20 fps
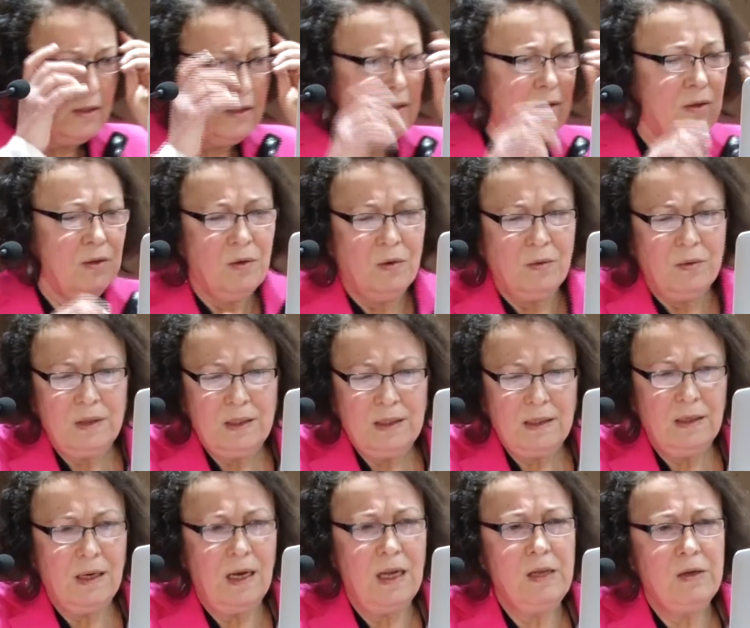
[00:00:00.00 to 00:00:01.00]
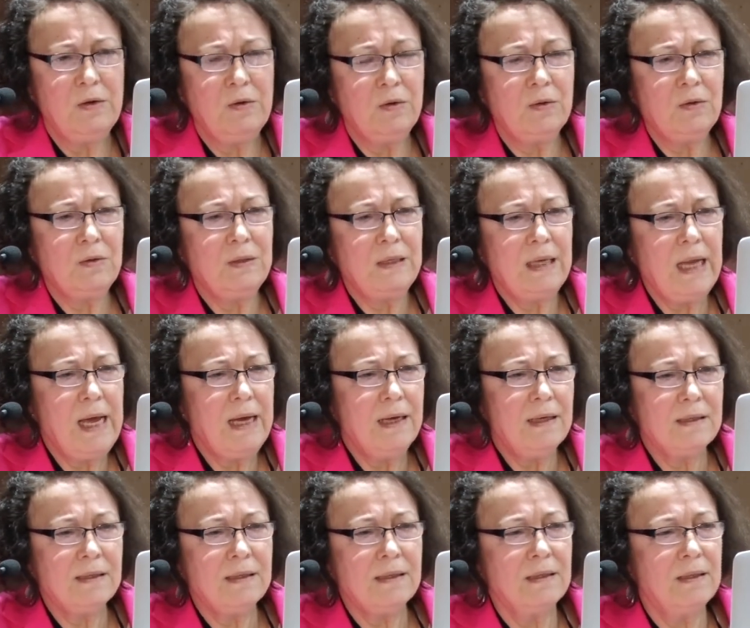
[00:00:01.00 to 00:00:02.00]
So I go to
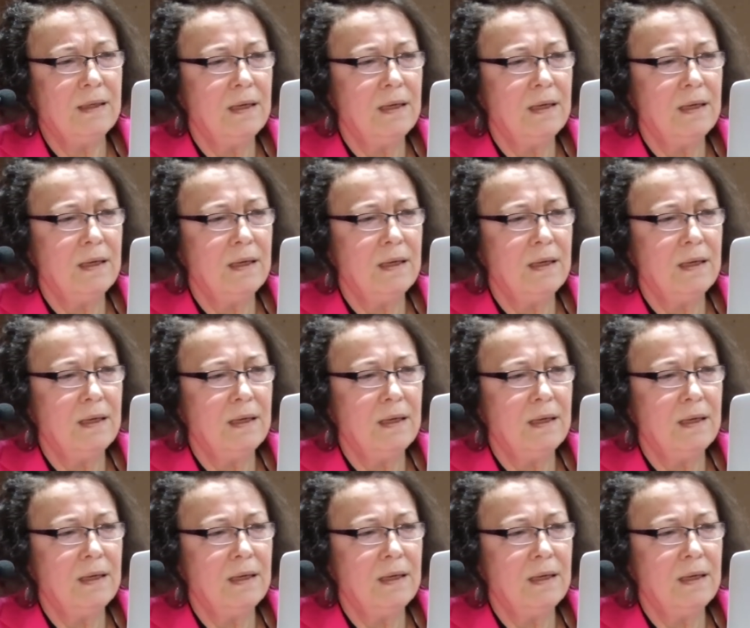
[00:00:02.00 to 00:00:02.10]
next.